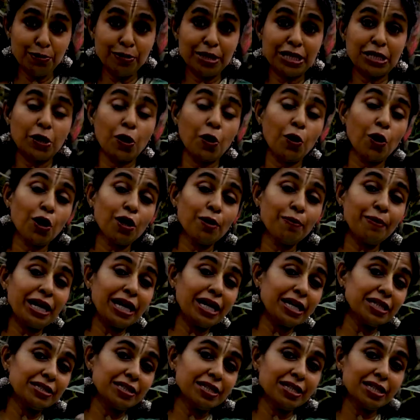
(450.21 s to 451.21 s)
but all my
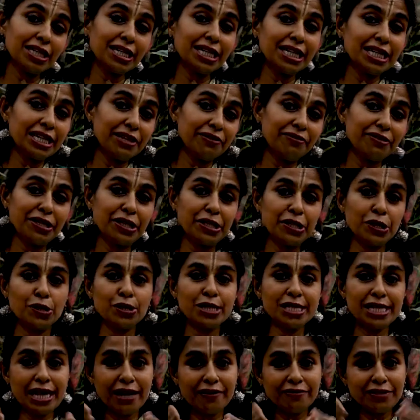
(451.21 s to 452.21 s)
other earlier
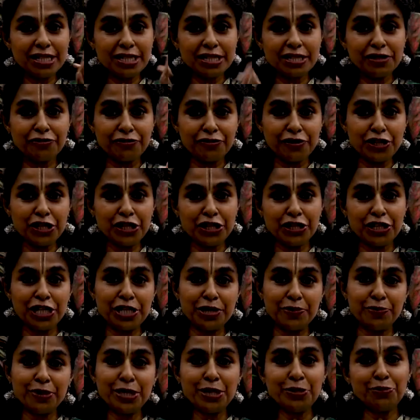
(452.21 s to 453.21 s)
videos have the different
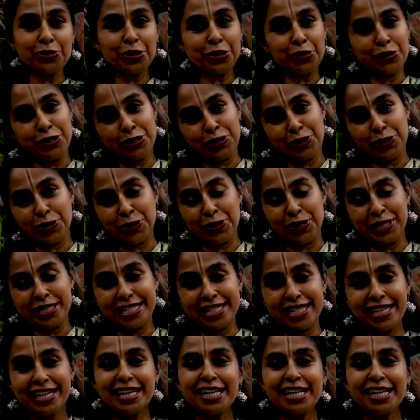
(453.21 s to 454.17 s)
treatment protocols.